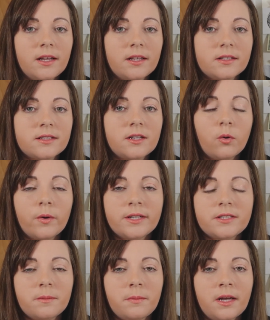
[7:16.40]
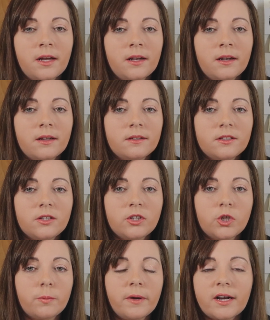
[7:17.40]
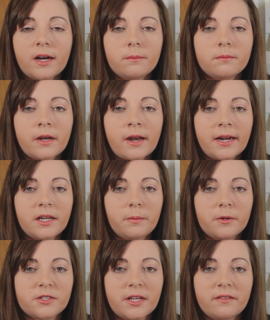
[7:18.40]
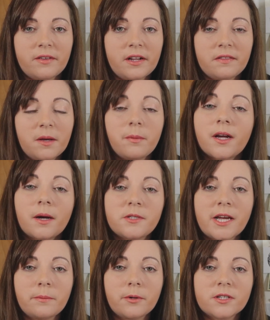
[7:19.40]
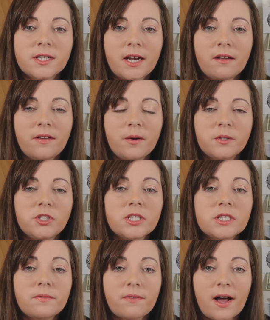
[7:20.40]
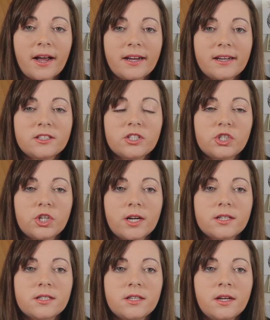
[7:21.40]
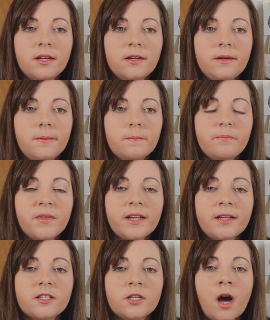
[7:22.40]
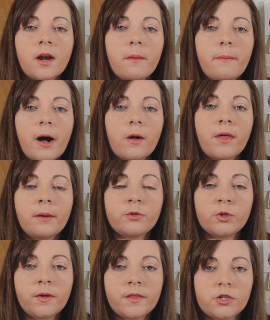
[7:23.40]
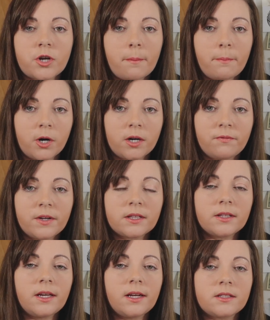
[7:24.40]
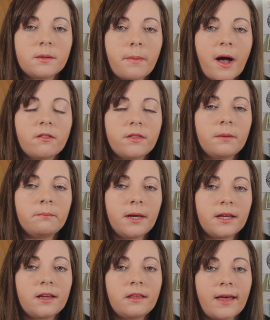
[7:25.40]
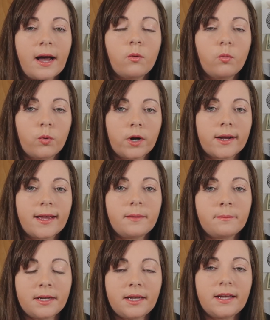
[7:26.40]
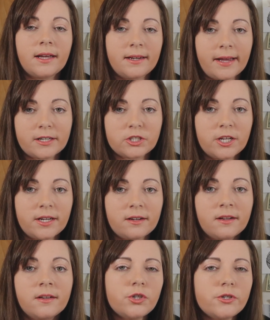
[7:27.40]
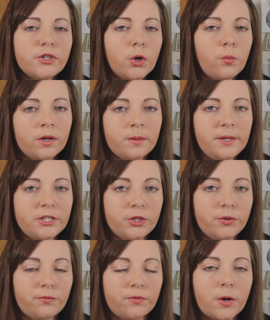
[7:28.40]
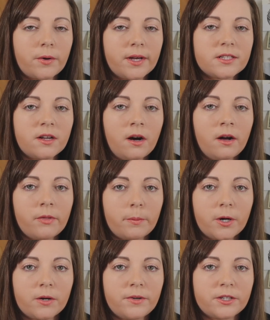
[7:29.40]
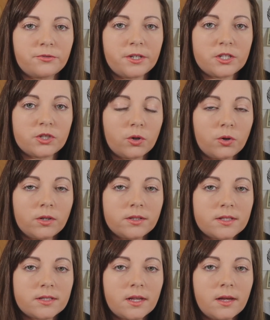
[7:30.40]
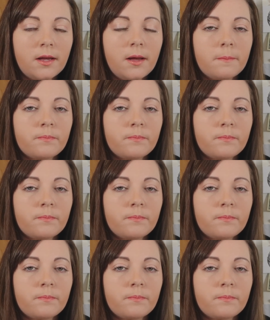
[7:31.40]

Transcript: is going to mean you pick up ninety percent of it and they pick up ten percent of it, which is fine. It's just, it's not about them doing the job perfectly. It's about them making that work and money connection. So you don't want to be too focused on the perfect results